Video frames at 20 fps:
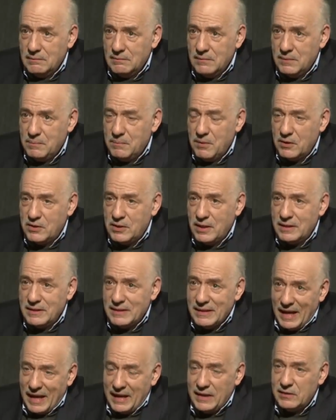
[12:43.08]
with
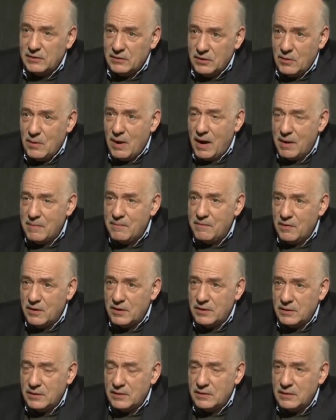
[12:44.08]
projects like New Arab
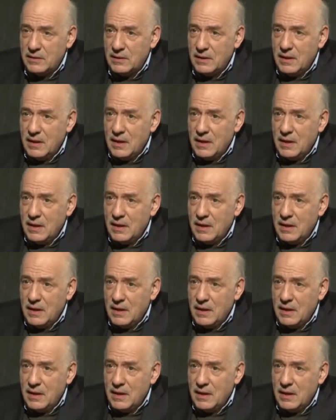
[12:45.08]
Voices,